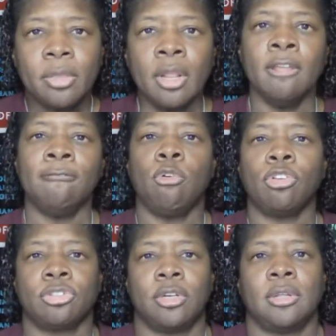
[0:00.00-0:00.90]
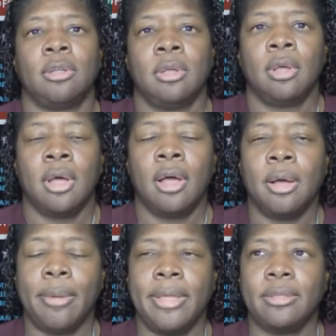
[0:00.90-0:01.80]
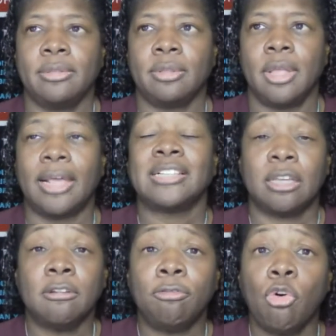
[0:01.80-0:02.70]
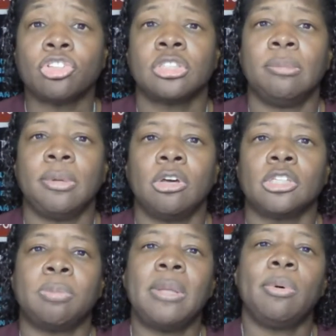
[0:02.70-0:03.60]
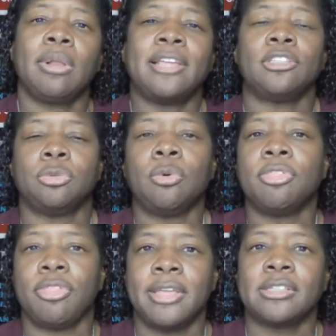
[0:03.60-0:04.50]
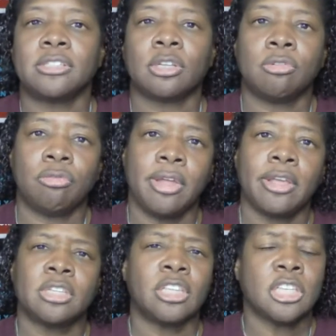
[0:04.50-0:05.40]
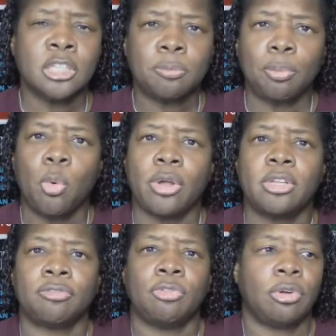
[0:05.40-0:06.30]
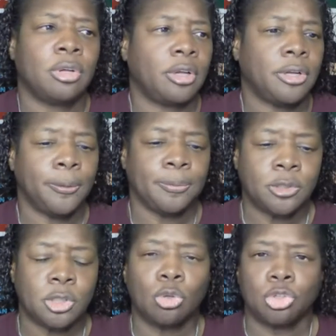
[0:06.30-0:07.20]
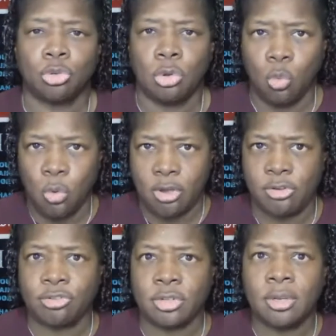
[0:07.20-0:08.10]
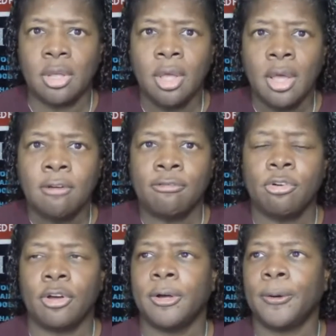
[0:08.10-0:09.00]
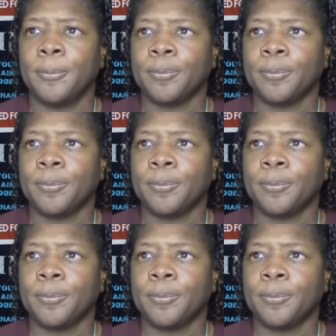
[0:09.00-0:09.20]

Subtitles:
unfortunately. And I say unfortunately because people like doing things as careers, and it's a sport. It's for social awareness and for